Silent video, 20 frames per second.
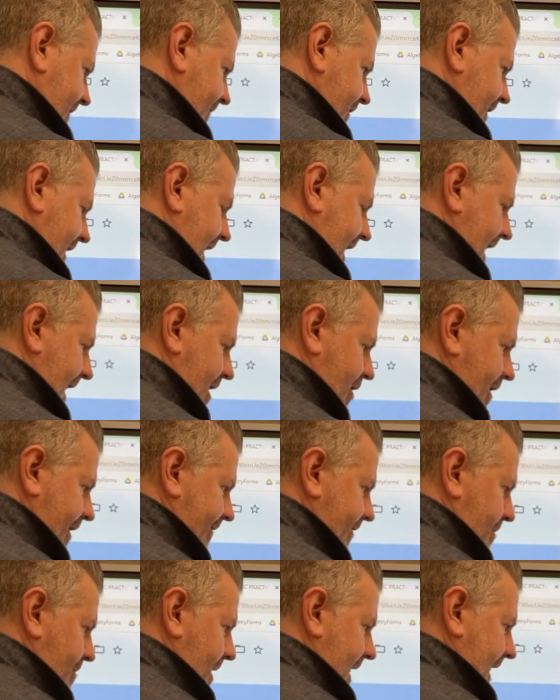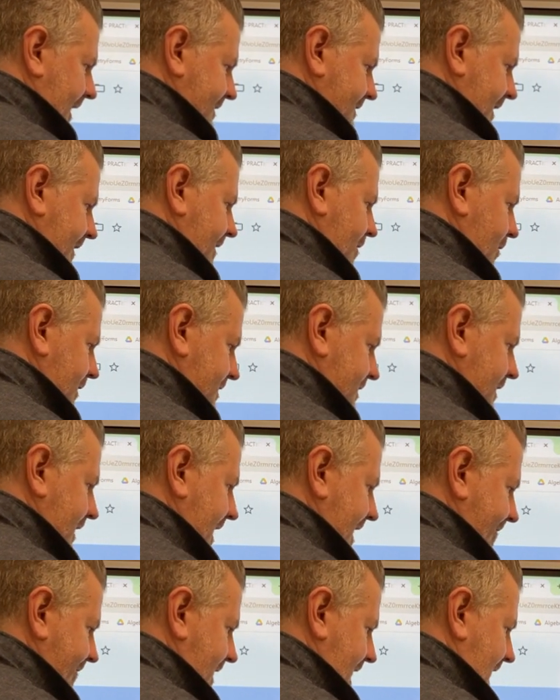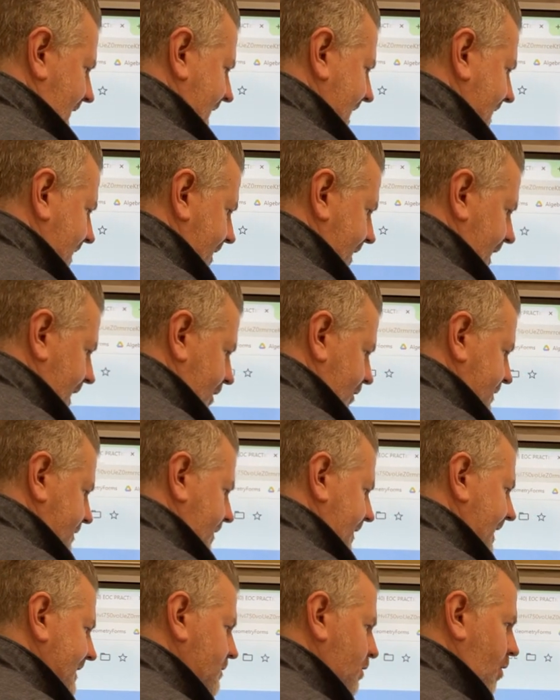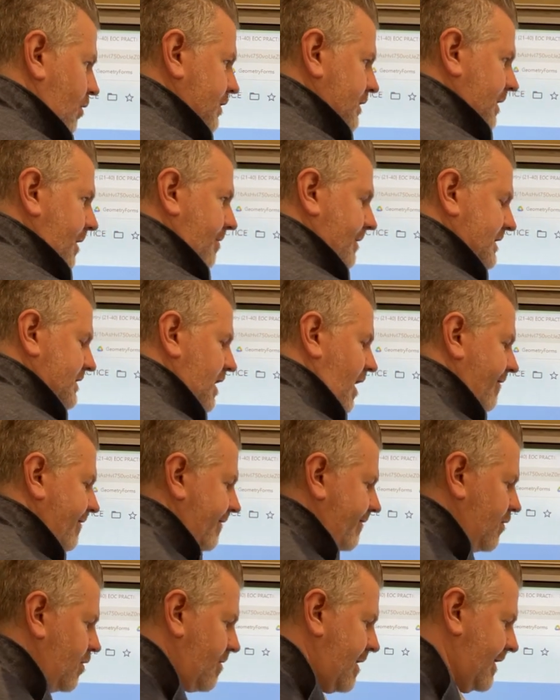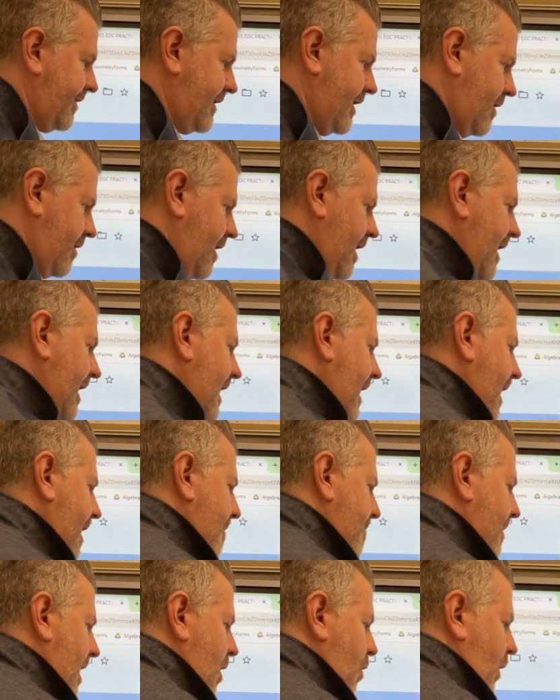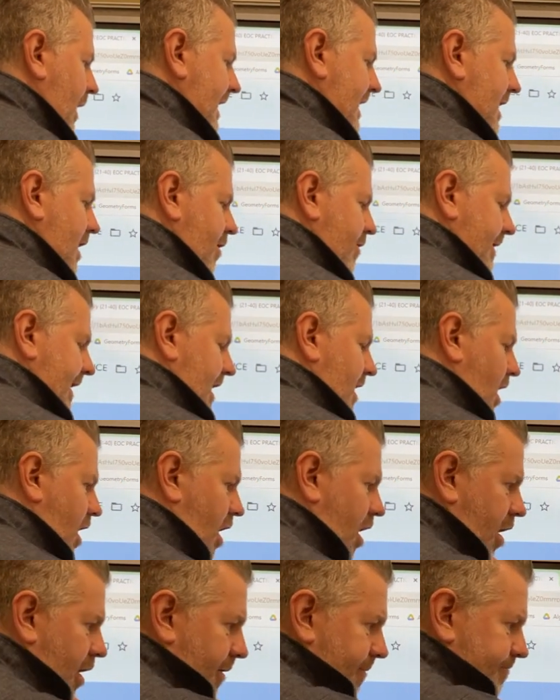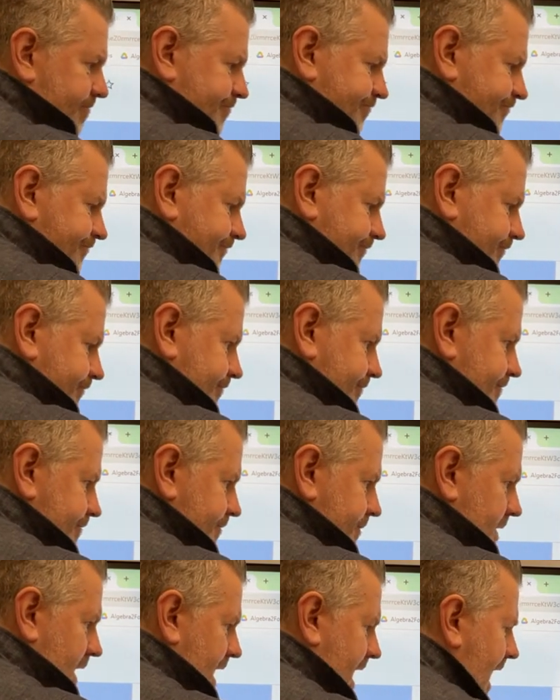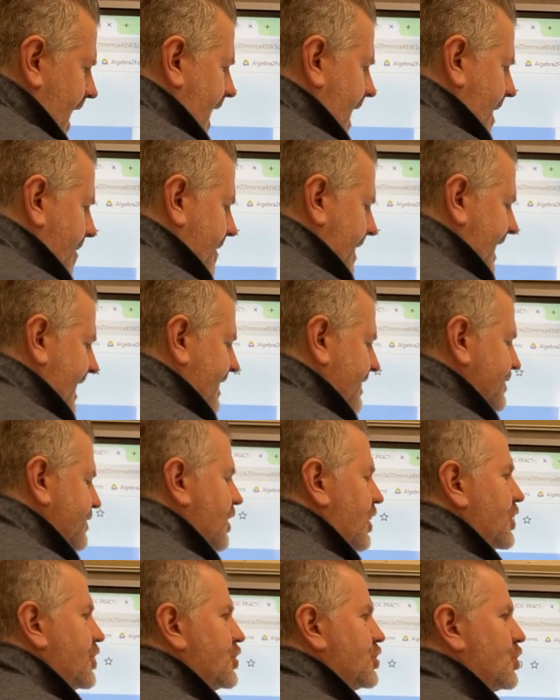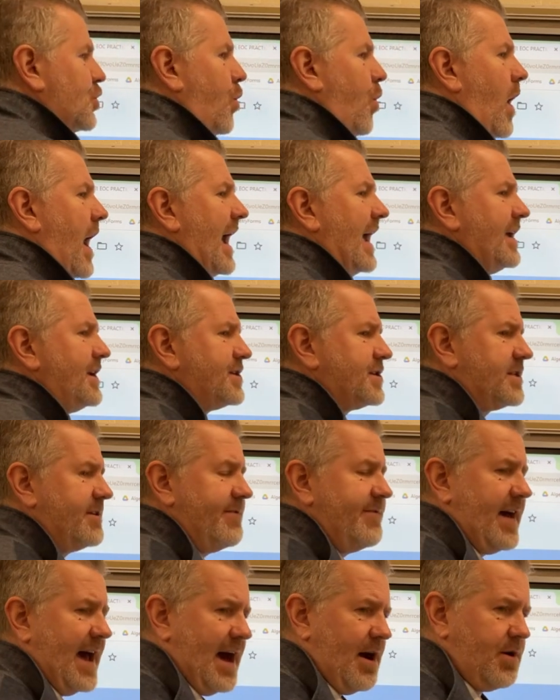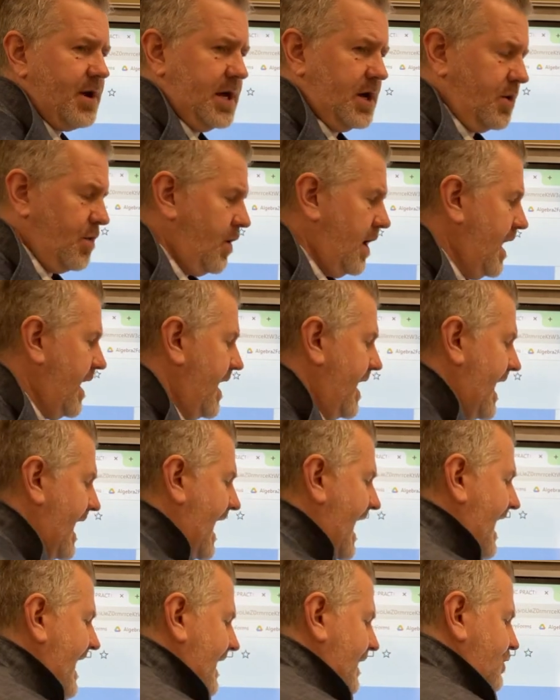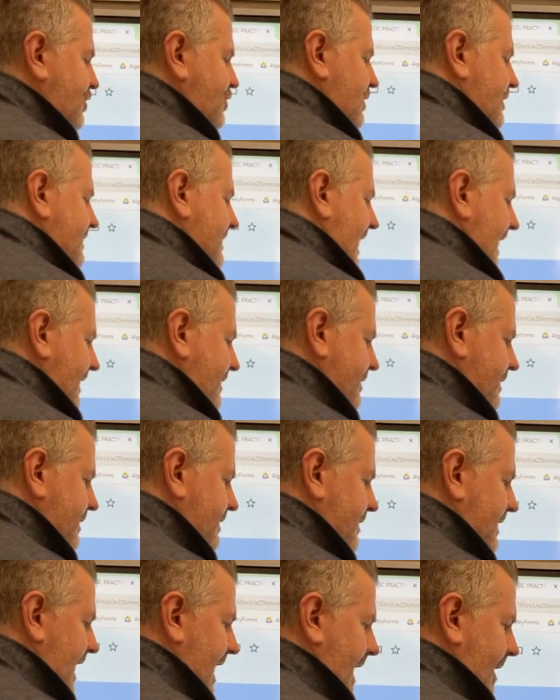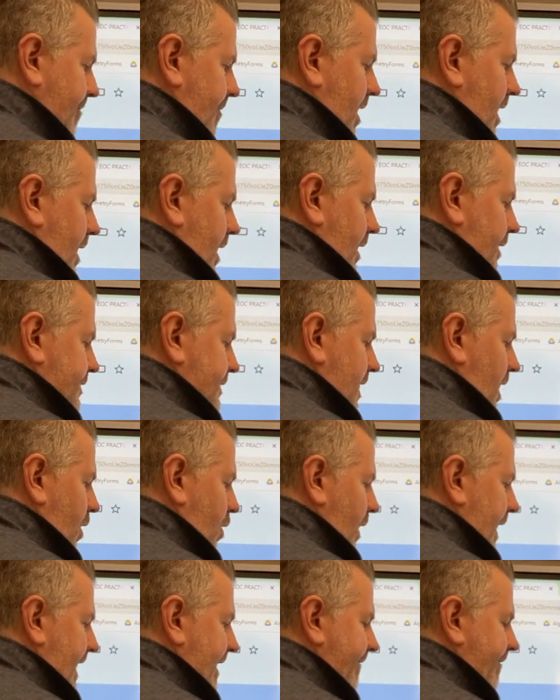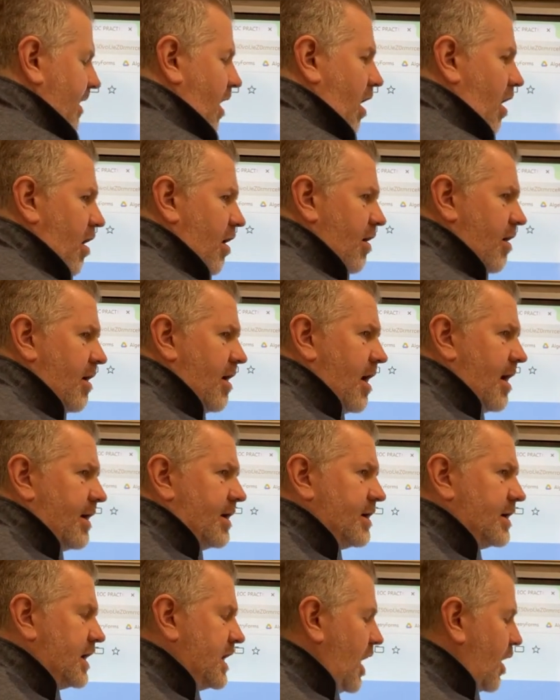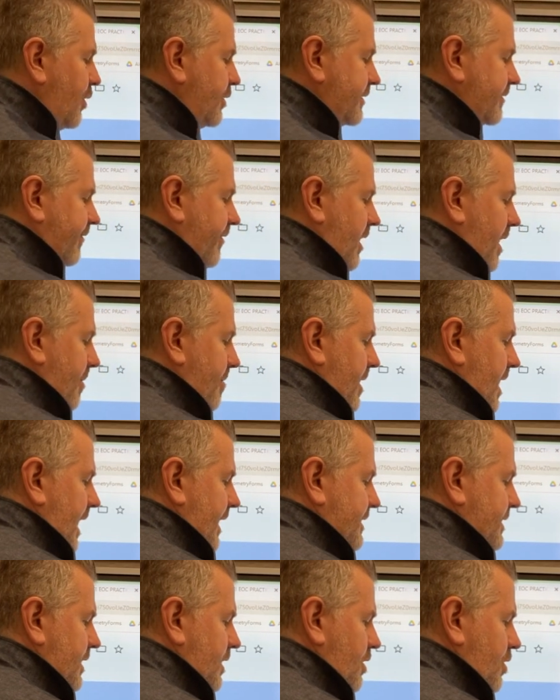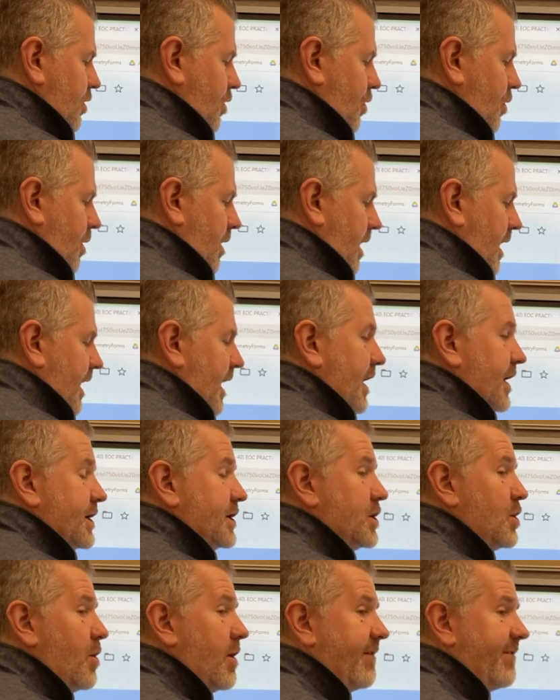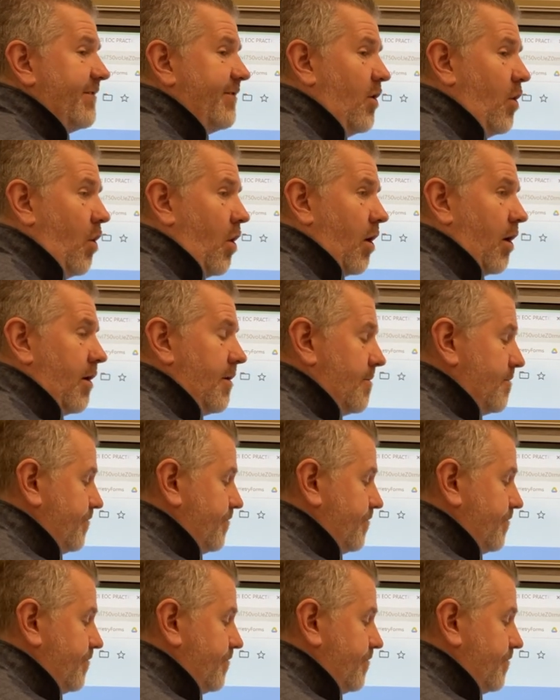for that area of the base, and then we still have the height in here. So that's what we're going to be solving for right there. But we know that r is twice the value. H stays the same. So if r goes from a 2 to a 4,